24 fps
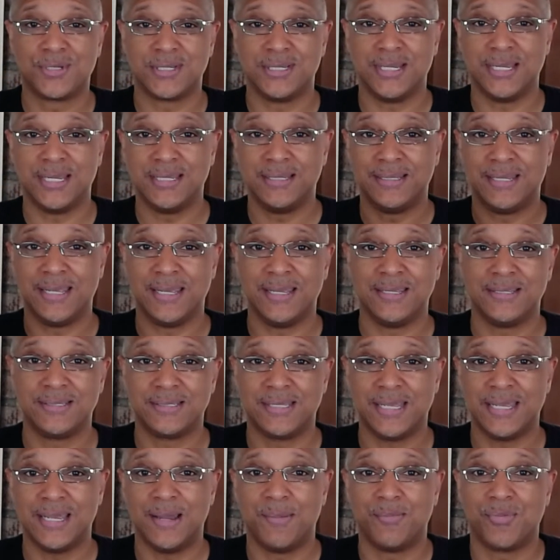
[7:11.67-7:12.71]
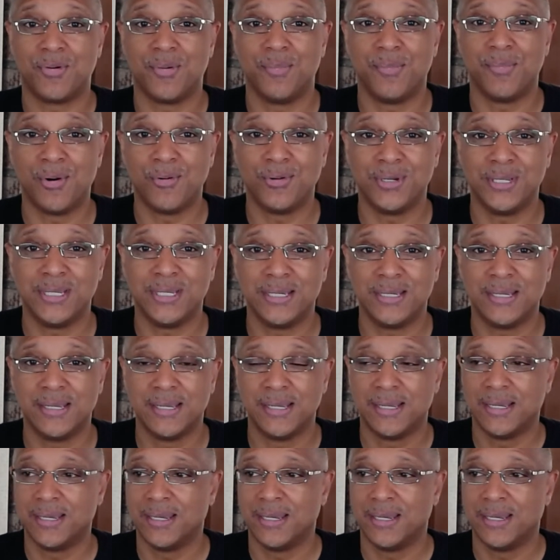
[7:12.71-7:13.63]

because they, they say I'm promoting